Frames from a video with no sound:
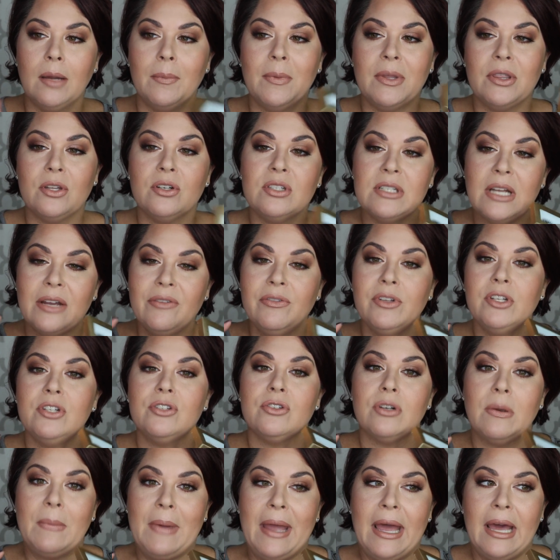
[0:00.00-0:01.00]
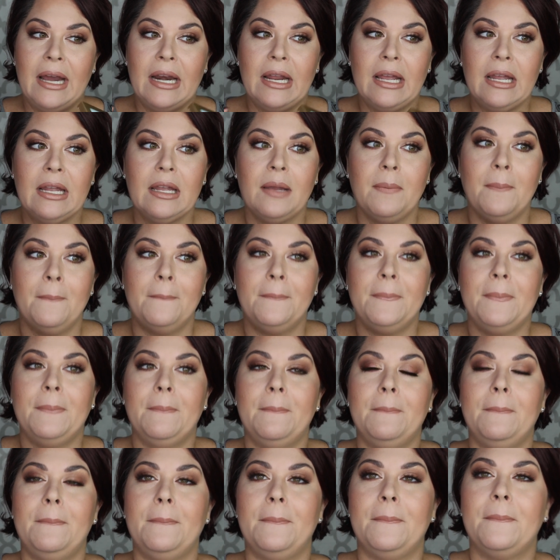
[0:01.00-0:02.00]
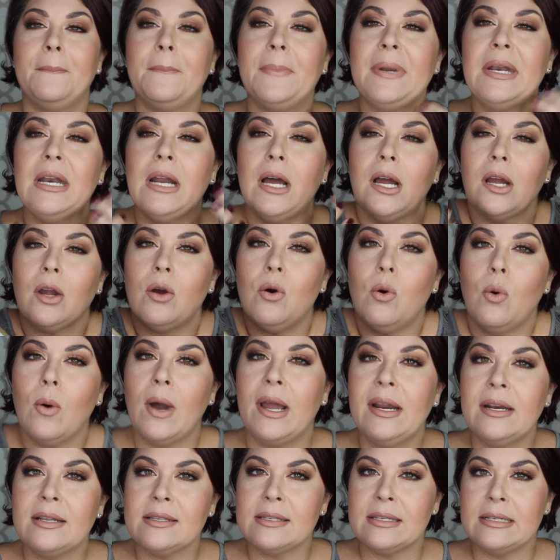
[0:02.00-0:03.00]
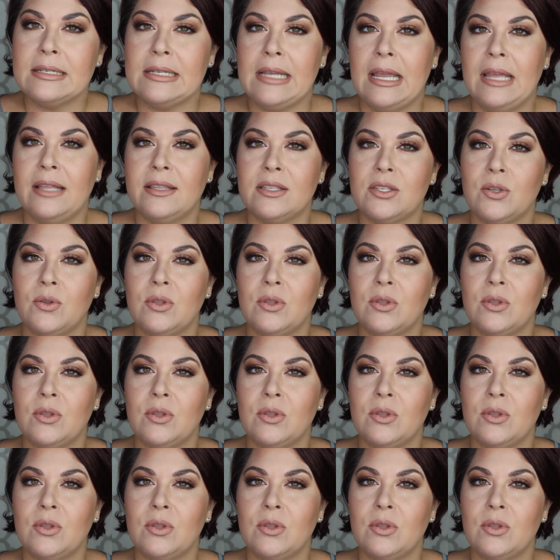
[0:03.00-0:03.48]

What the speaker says: I mean, they're definitely dramatic, but not quite as intense.